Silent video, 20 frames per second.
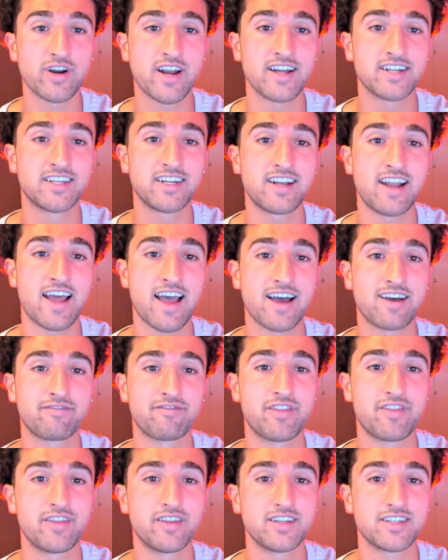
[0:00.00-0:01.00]
I didn't
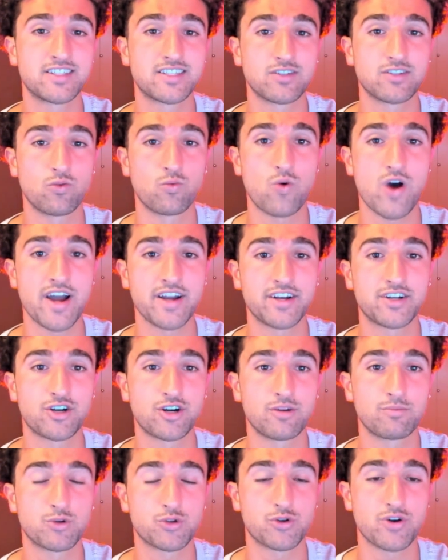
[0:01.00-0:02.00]
have this wide
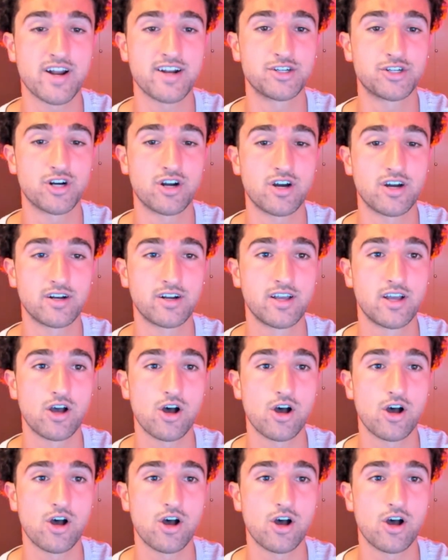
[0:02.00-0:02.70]
term trend drawn.